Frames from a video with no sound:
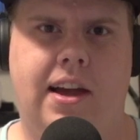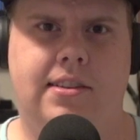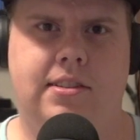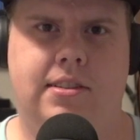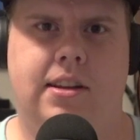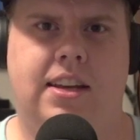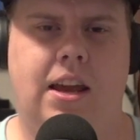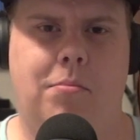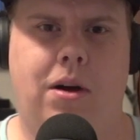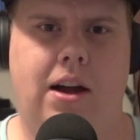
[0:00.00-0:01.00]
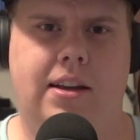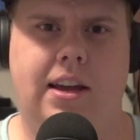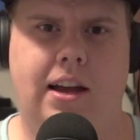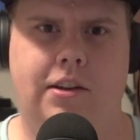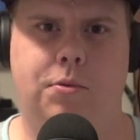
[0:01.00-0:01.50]
Cast It to the King
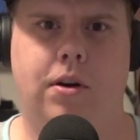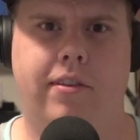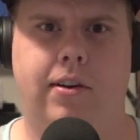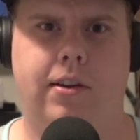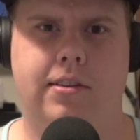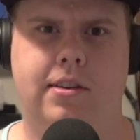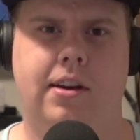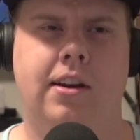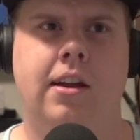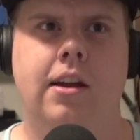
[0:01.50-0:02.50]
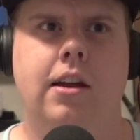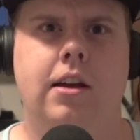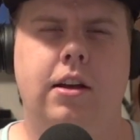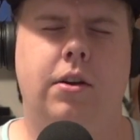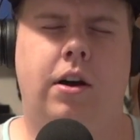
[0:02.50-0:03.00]
podcast, wherever you're listening
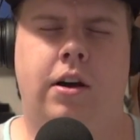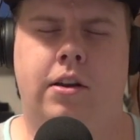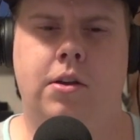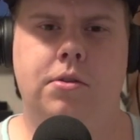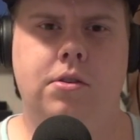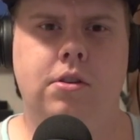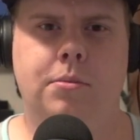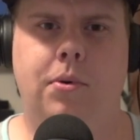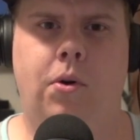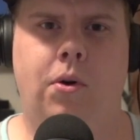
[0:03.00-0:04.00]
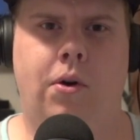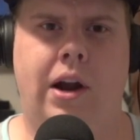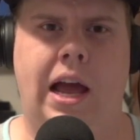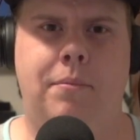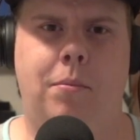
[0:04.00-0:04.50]
on YouTube
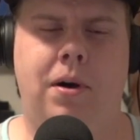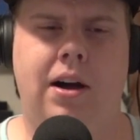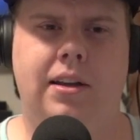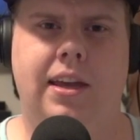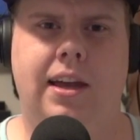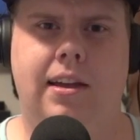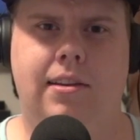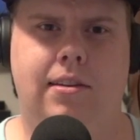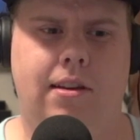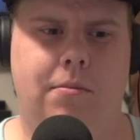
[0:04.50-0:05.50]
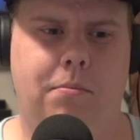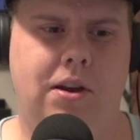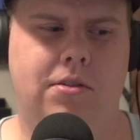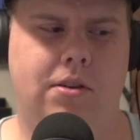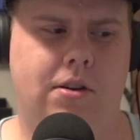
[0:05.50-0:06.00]
or Apple Podcast. Be
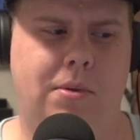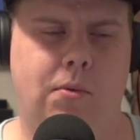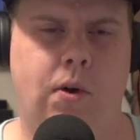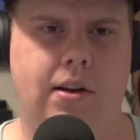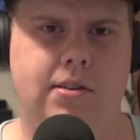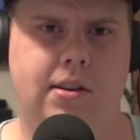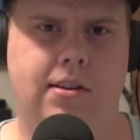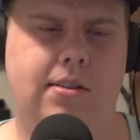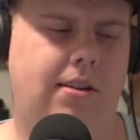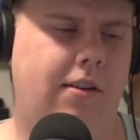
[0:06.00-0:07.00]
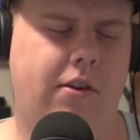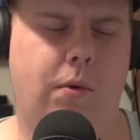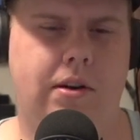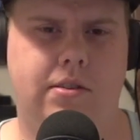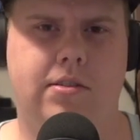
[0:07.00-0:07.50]
sure to be watching this. If you're
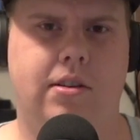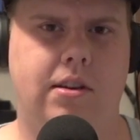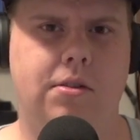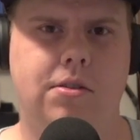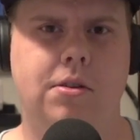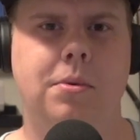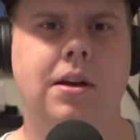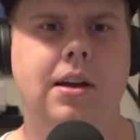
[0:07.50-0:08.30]
watching this on YouTube,